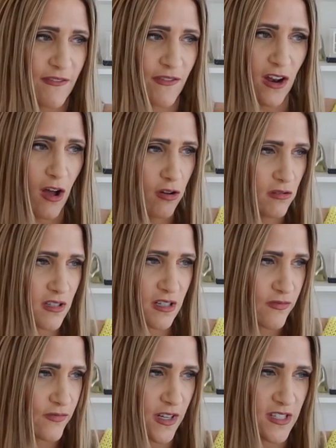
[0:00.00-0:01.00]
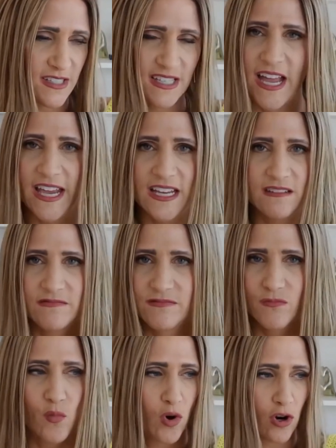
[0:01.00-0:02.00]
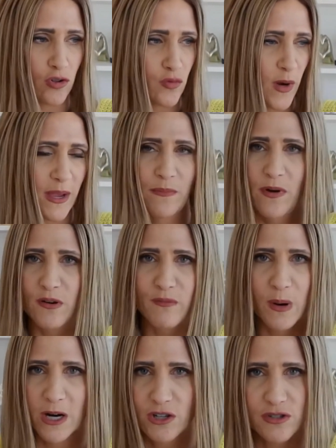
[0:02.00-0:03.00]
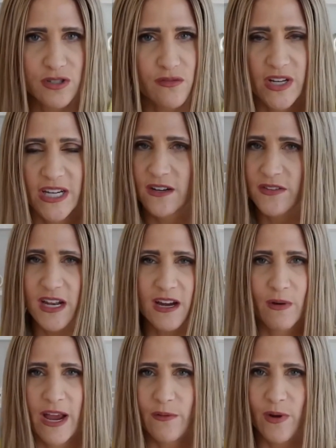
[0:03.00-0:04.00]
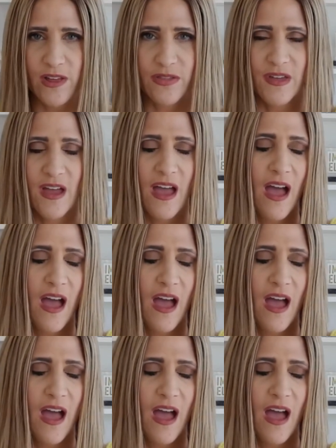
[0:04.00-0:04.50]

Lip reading: I've got all a design world rainbow of markers over here that I write with.